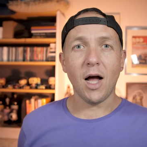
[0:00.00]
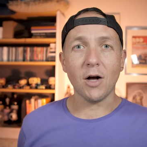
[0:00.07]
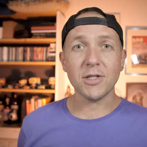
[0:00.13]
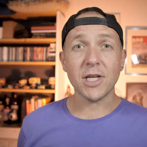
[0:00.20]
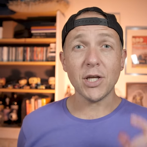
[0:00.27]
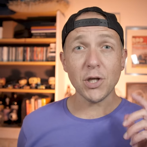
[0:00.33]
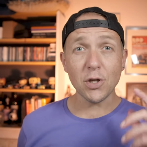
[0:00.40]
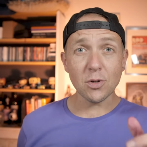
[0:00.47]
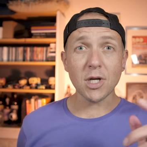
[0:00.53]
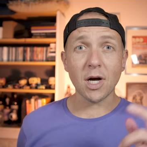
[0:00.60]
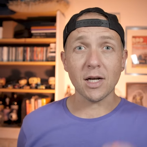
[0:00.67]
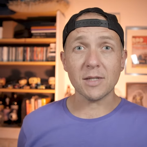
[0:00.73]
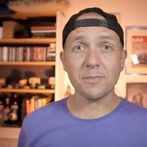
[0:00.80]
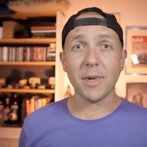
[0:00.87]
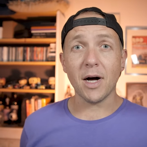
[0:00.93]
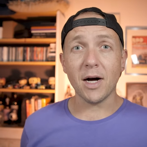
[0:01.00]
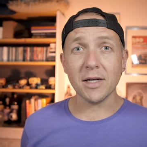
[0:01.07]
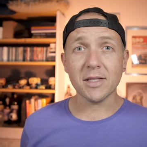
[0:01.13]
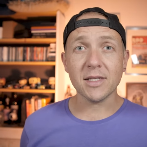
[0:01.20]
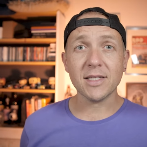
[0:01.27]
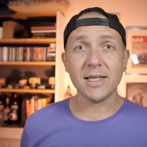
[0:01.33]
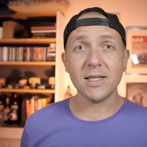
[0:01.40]
I'll take you guys
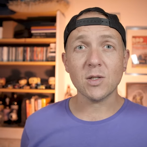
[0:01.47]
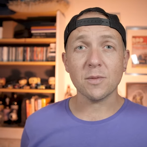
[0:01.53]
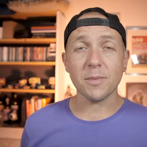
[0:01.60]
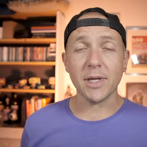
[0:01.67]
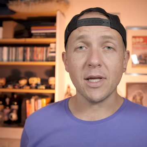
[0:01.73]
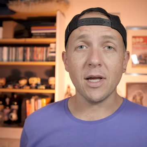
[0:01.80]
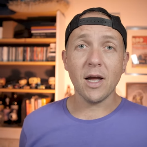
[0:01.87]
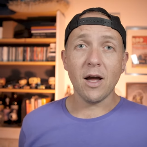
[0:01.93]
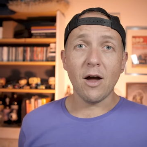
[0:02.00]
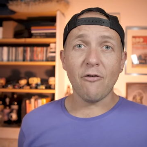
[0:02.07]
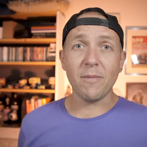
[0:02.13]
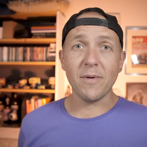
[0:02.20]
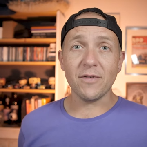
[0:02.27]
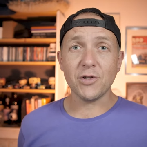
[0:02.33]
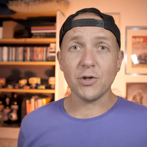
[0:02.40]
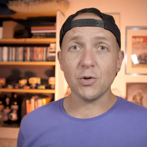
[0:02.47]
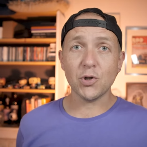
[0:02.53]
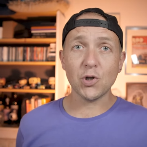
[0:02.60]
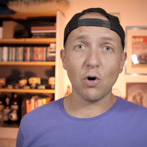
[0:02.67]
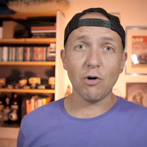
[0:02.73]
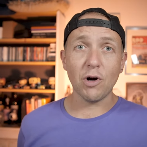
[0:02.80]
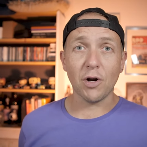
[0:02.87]
behind the scenes with me for a bit of a
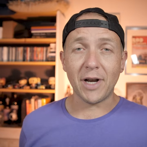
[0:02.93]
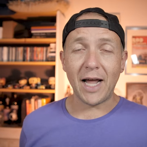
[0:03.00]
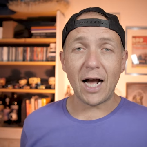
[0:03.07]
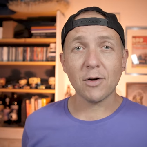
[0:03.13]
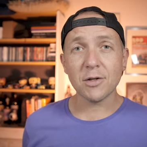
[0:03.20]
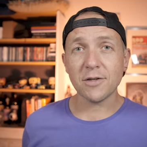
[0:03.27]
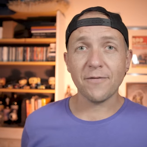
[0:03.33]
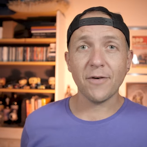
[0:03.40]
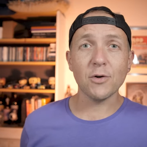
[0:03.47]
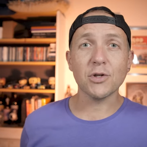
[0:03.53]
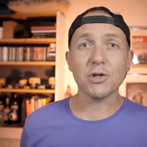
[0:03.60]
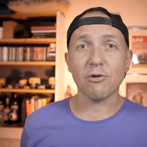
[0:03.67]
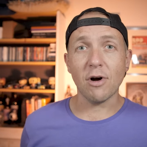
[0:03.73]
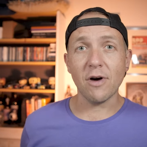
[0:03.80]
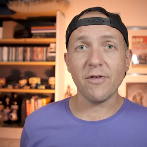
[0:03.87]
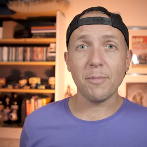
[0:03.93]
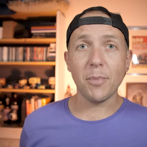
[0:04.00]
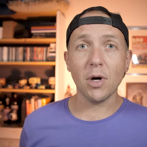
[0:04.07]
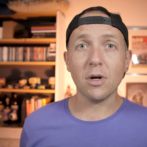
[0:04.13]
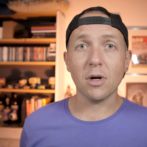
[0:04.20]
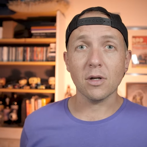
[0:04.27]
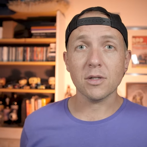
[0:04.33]
tutorial on how to photograph a
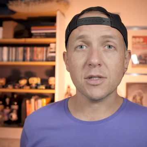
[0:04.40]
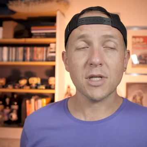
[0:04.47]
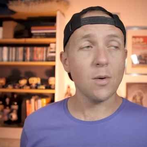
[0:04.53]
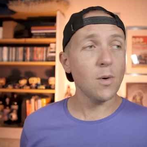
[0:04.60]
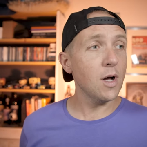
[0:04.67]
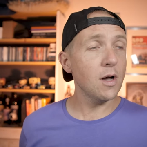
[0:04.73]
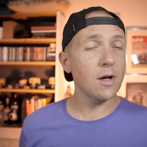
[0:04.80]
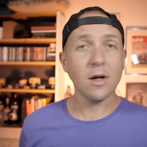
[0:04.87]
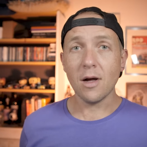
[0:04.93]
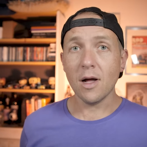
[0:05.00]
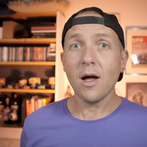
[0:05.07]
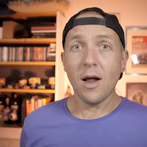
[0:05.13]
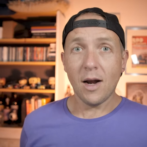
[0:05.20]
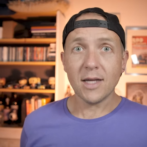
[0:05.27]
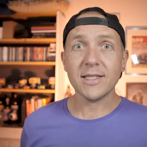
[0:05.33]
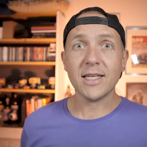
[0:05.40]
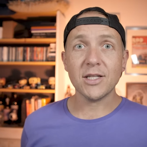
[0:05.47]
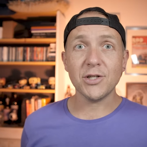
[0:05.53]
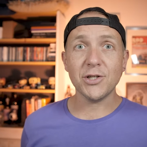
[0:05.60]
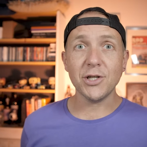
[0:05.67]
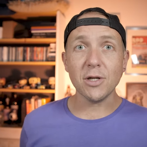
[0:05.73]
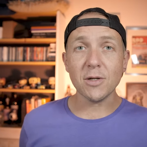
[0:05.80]
bottle. So uh, let's get the
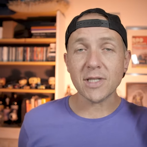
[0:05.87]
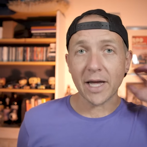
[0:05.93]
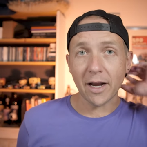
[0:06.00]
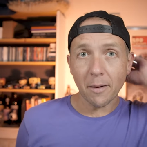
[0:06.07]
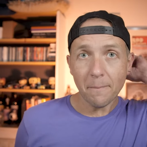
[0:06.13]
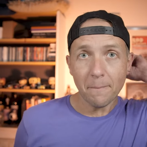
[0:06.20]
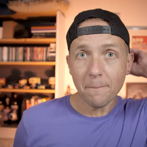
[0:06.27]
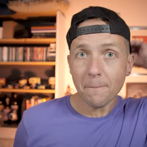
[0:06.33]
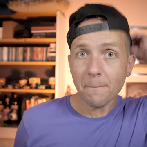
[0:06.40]
studio set up.